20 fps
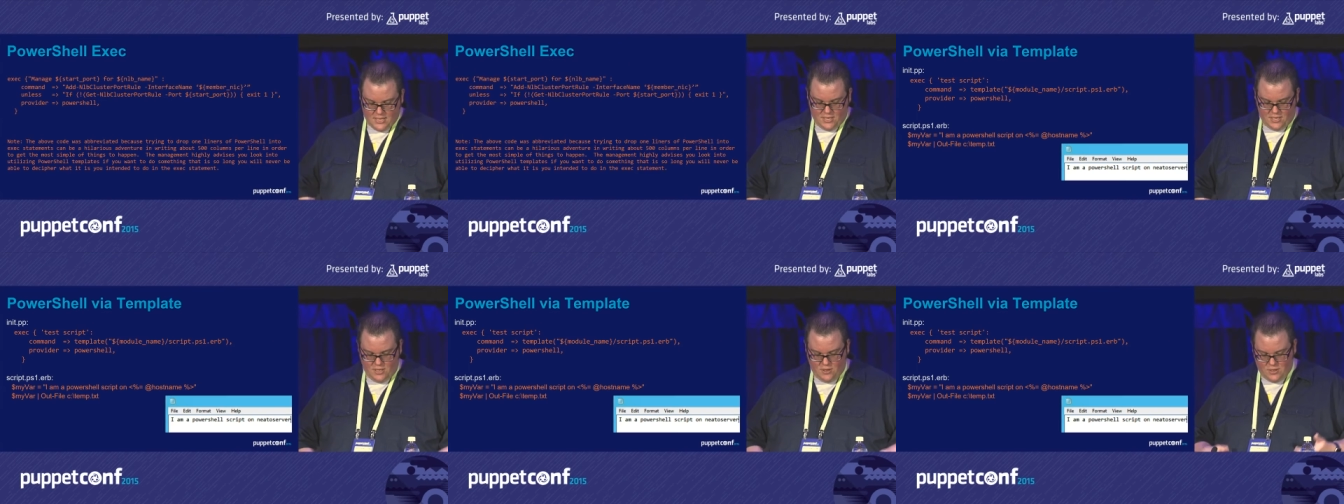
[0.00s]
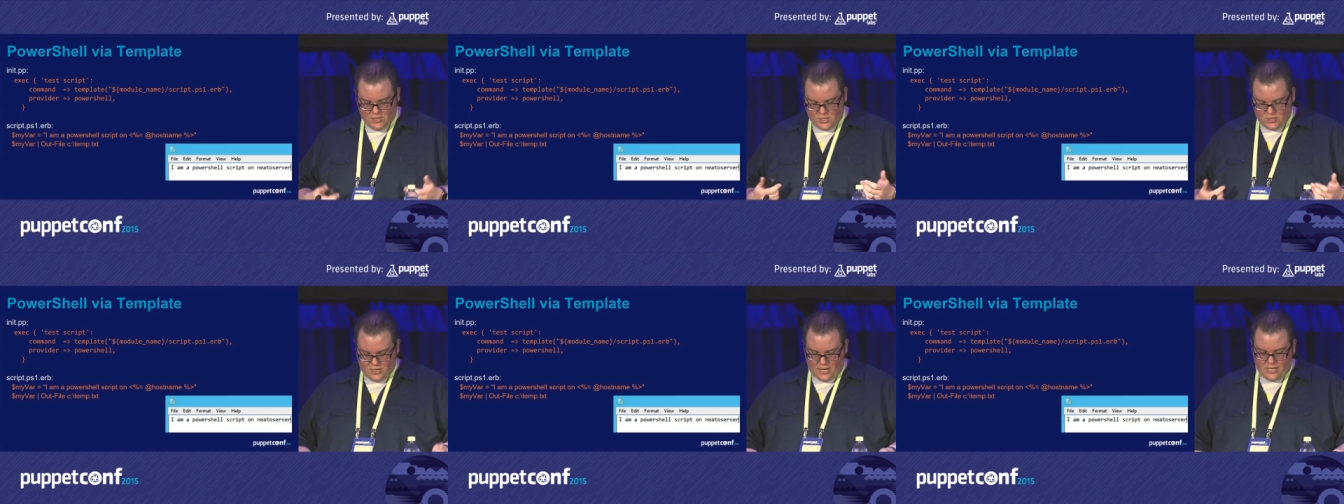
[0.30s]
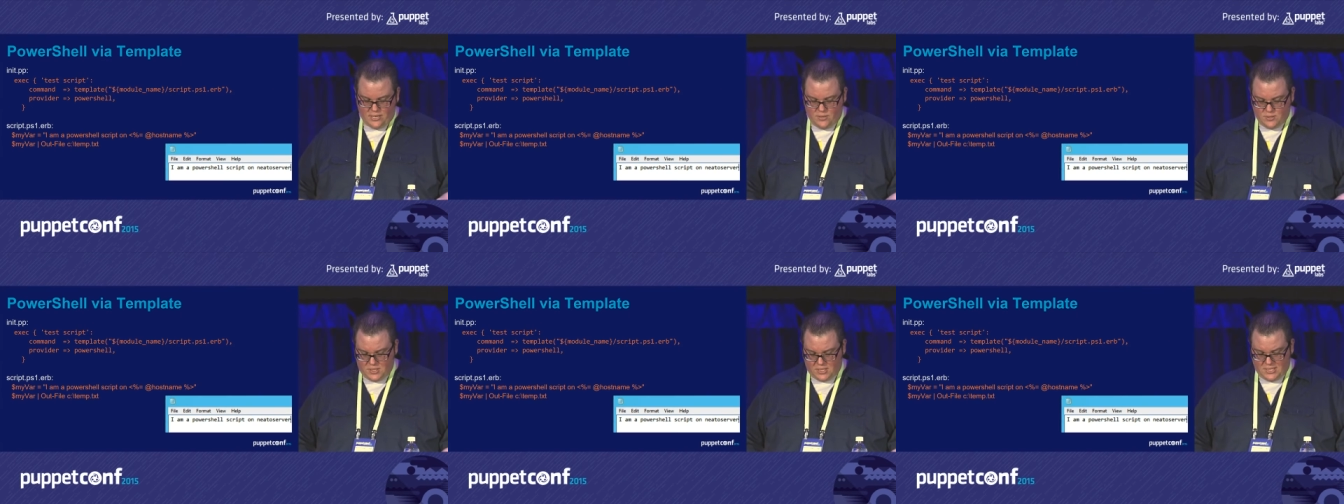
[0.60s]
you can try
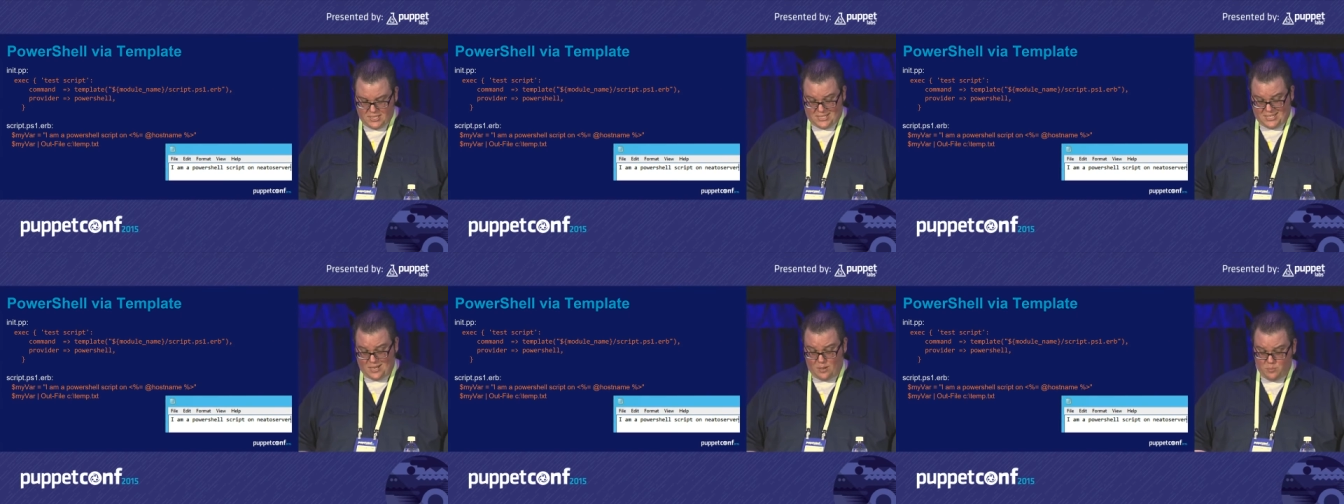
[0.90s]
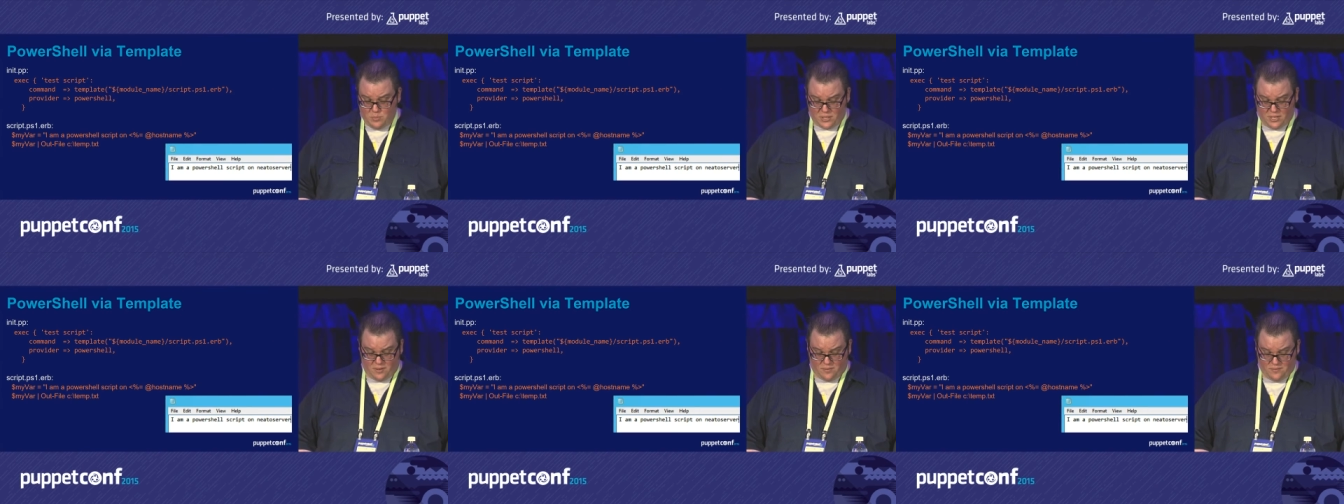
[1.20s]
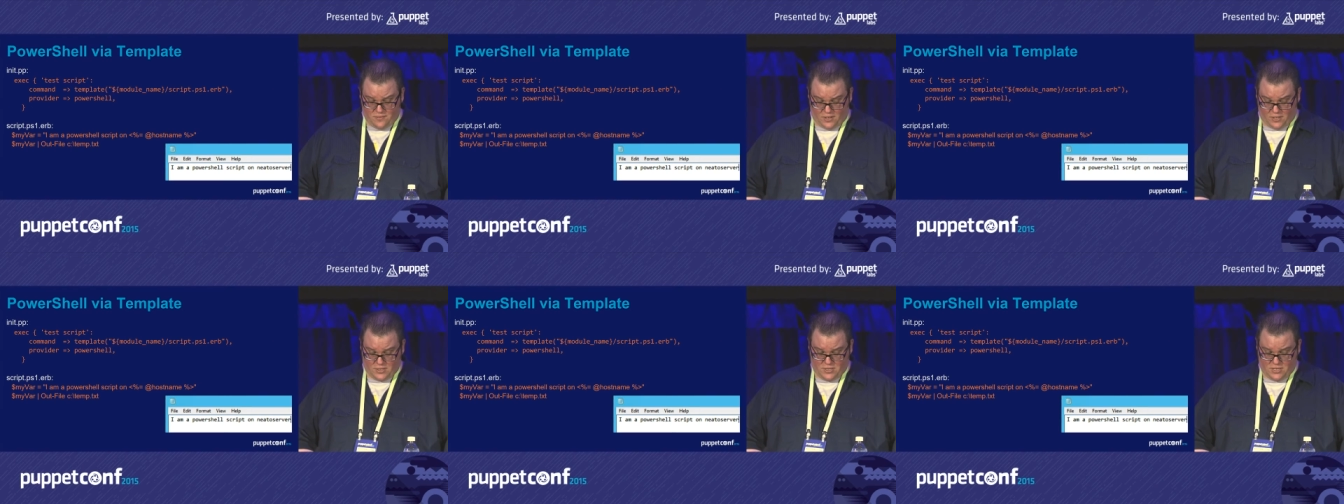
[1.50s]
using the template
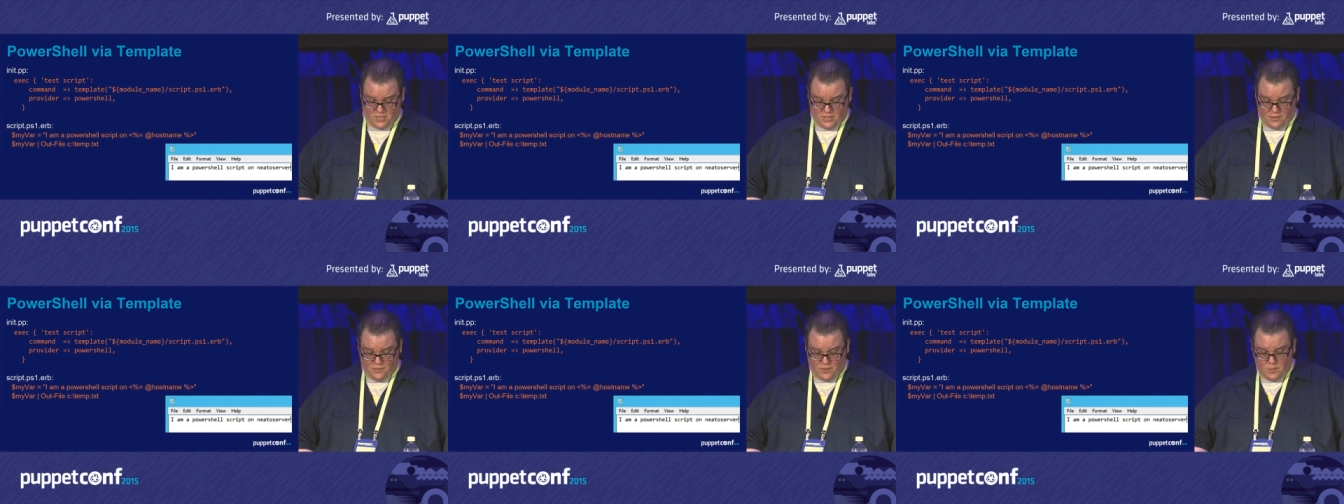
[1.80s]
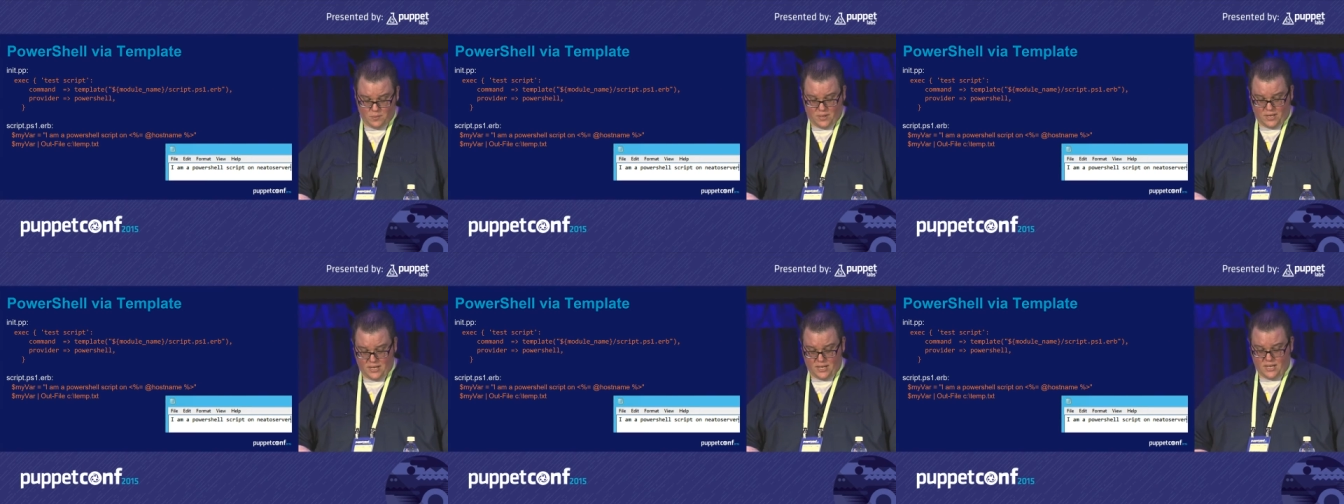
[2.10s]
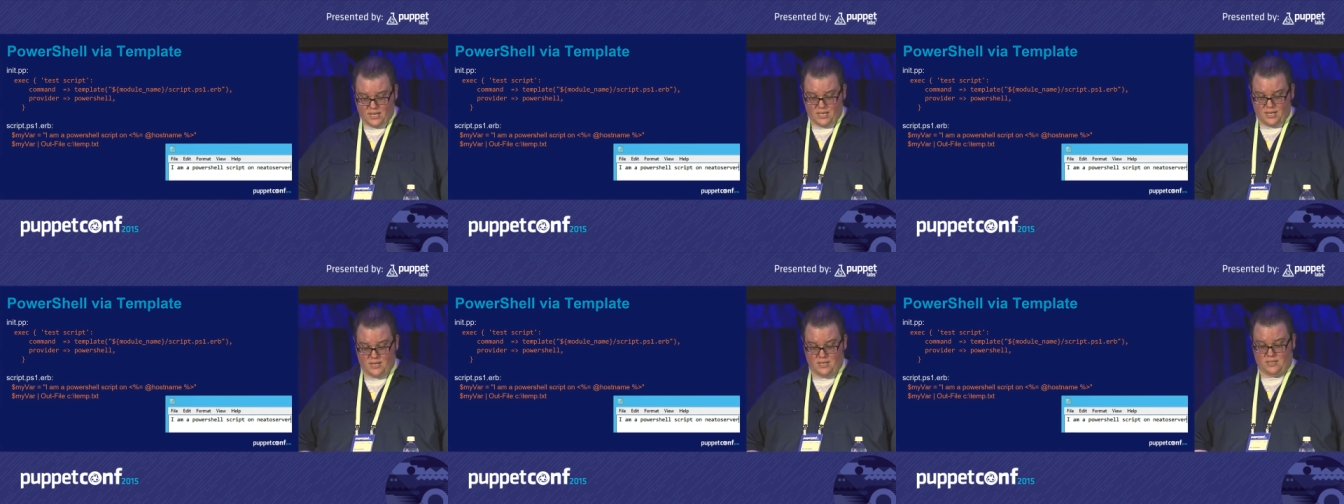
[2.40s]
function if you want to
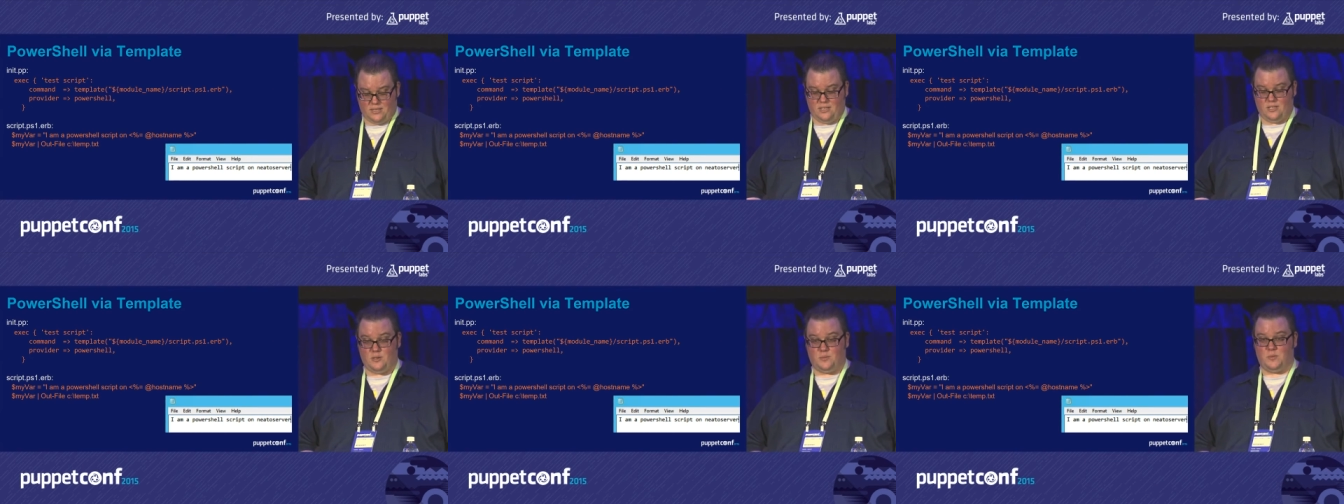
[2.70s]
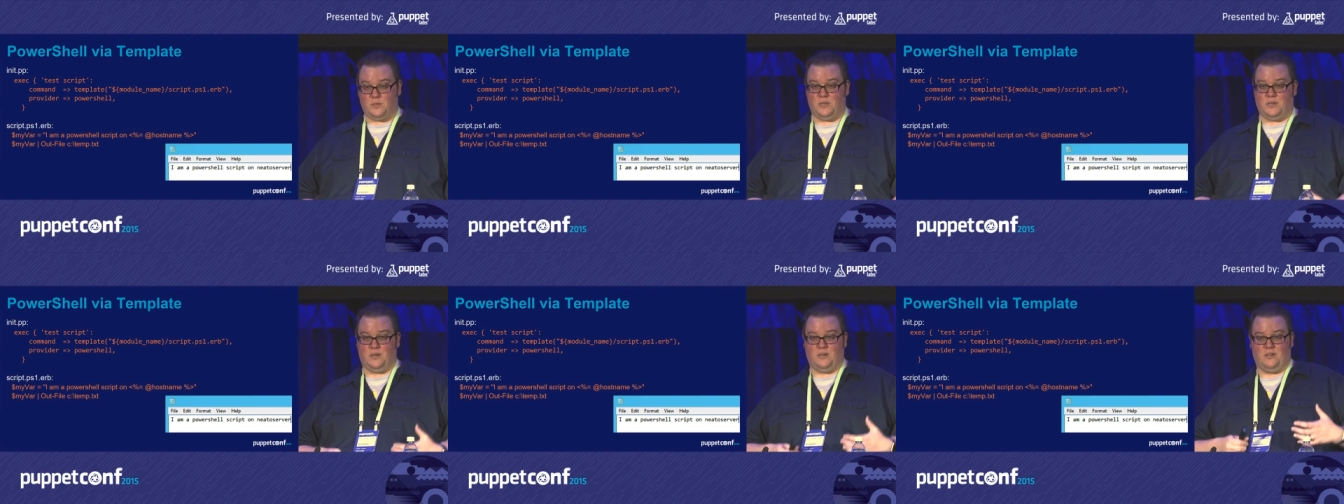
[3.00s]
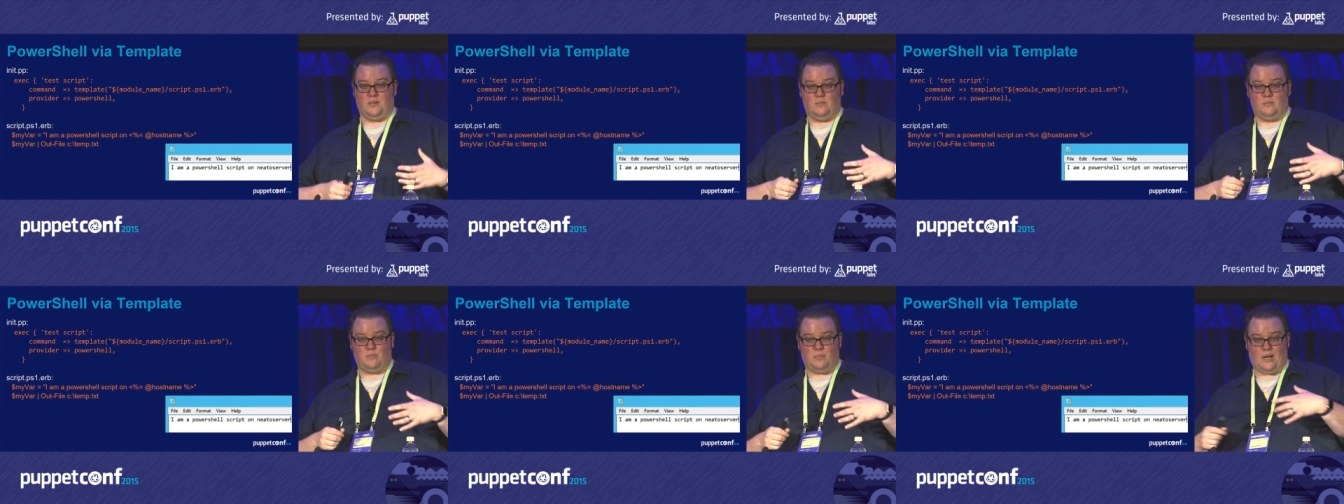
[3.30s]
get a little
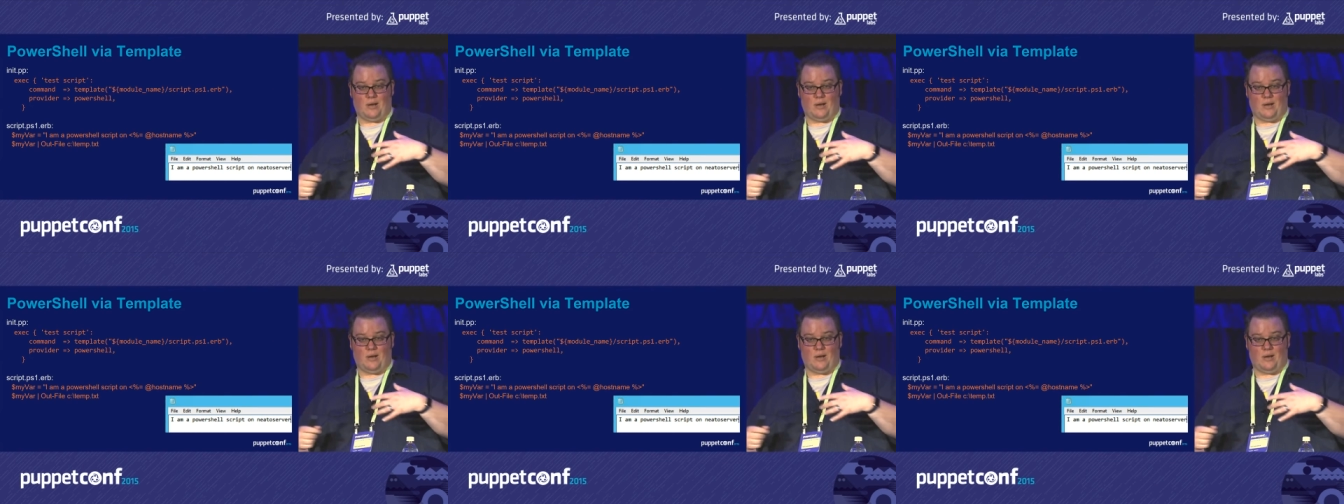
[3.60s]
more